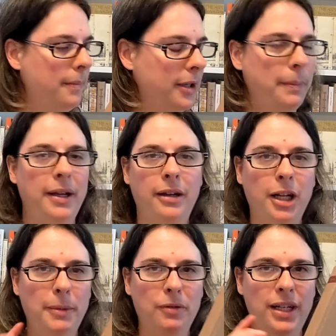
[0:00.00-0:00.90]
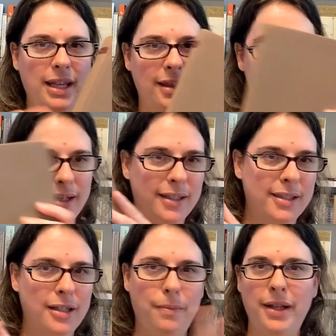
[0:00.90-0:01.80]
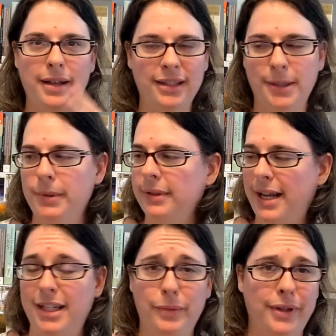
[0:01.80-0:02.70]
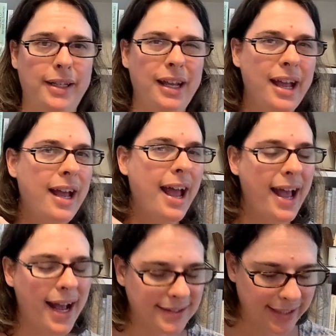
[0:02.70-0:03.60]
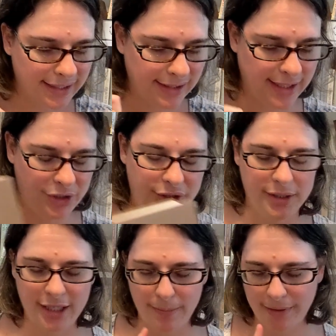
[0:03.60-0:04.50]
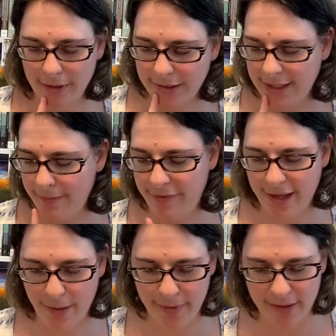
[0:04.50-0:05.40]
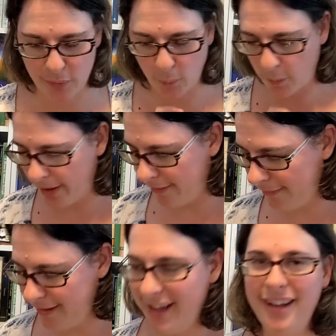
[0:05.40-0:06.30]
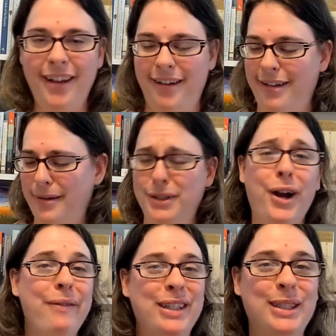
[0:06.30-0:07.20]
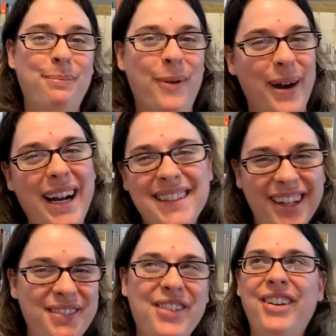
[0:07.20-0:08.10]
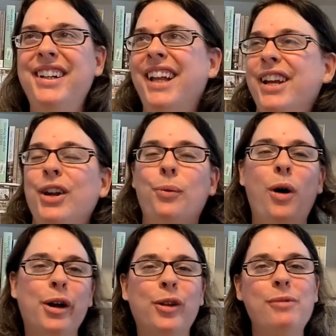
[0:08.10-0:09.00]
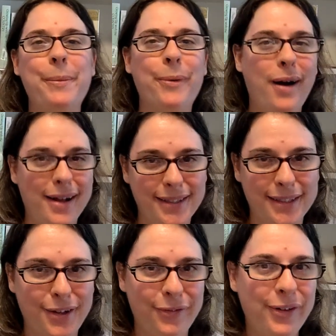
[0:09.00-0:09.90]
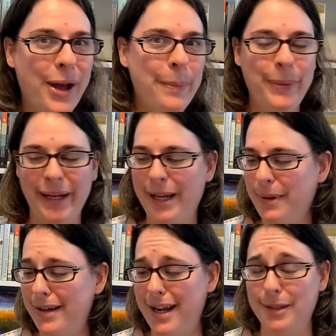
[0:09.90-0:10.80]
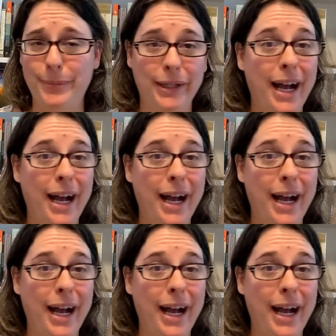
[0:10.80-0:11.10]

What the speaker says: going to be reading this the next couple of days with the essay collections, I'm going to save that one as well. Sorry if this is boring. I just thought it'd be fun to, like, you know, walk through my process of picking my next book.